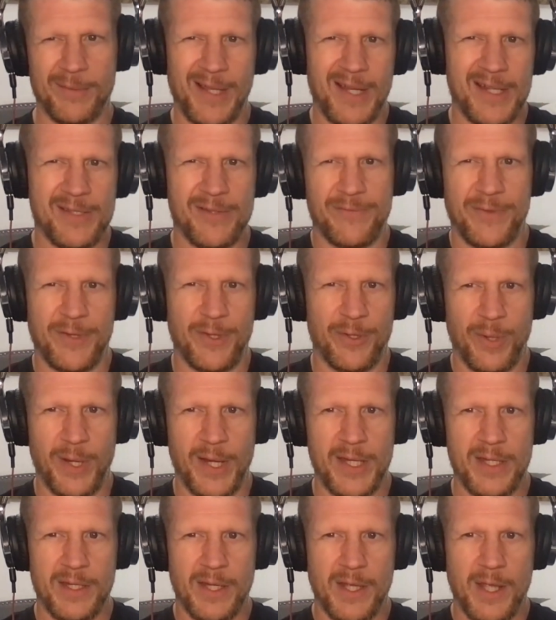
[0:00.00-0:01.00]
well, that doesn't feel
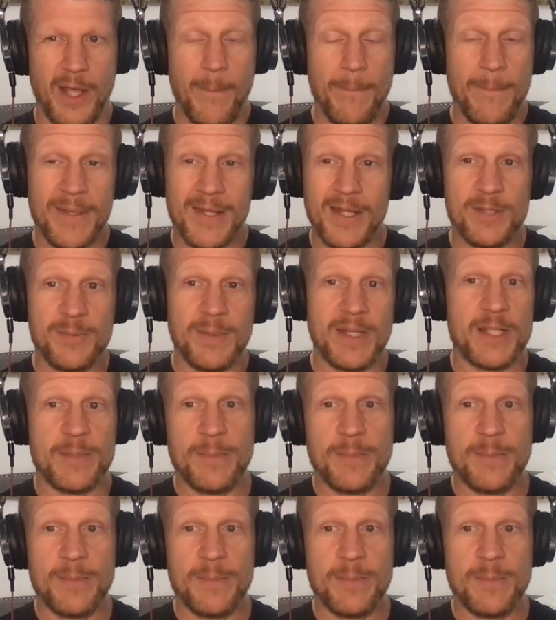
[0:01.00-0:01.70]
great, but that doesn't mean it's